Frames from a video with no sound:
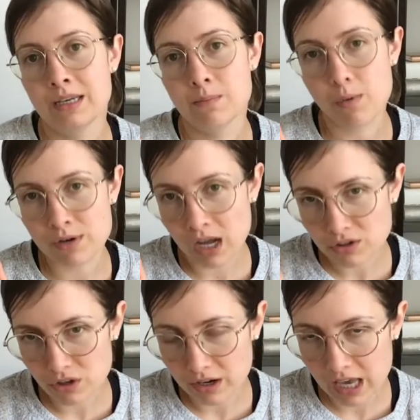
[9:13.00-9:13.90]
But we're
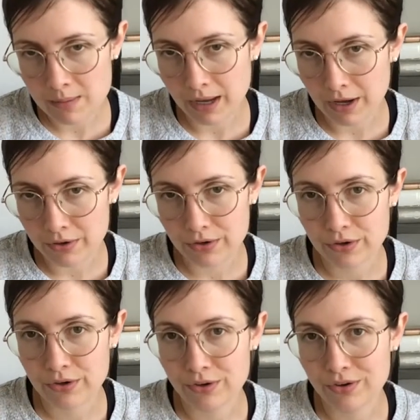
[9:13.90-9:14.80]
not talking about
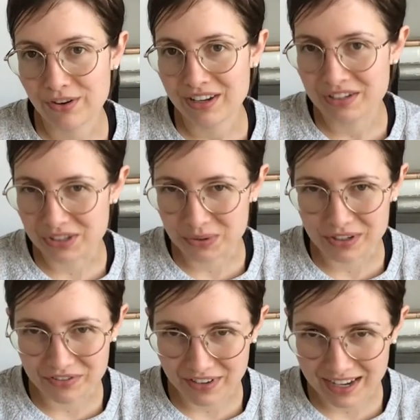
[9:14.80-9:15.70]

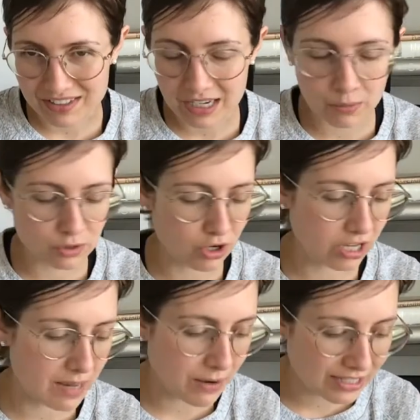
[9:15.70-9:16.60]
intuitive fasting. We're
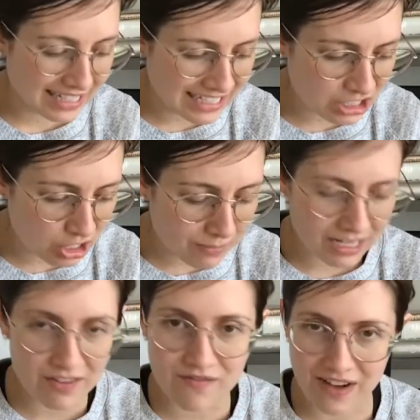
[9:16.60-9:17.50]
talking about
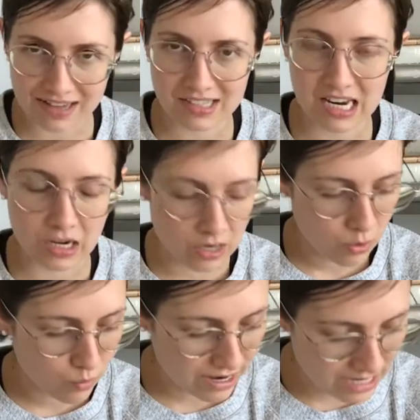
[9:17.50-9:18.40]
intermittent fasting
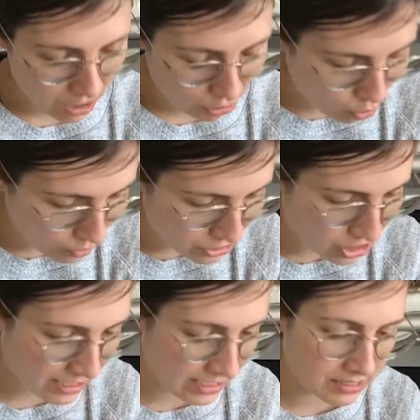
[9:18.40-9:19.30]
right now. The
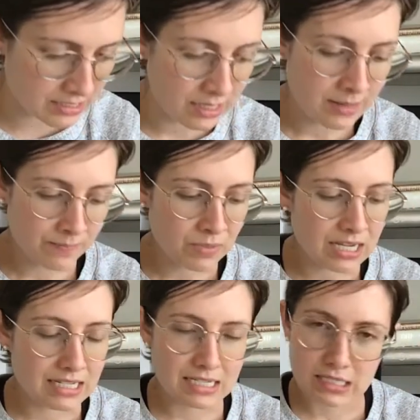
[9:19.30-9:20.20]
question is,
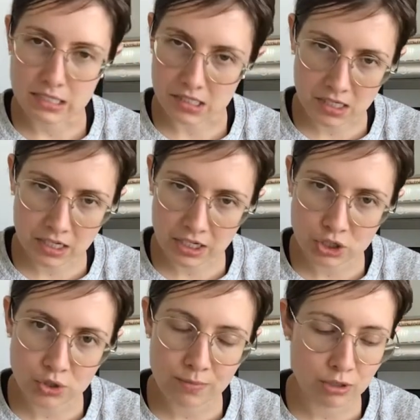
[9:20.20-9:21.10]
does it
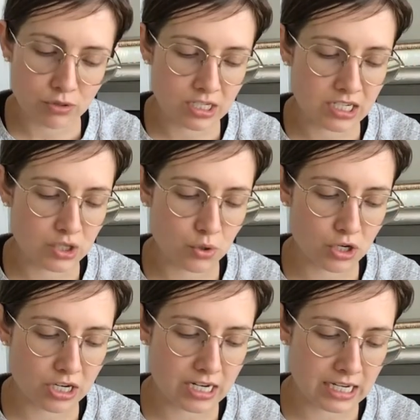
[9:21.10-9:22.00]
contribute to
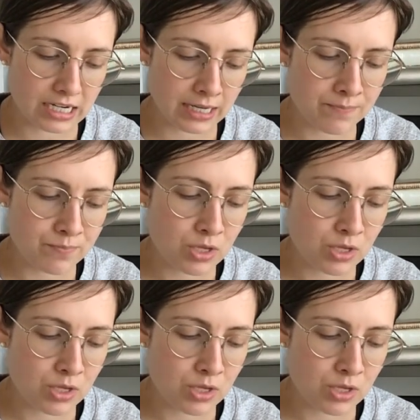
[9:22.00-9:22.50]
disordered eating?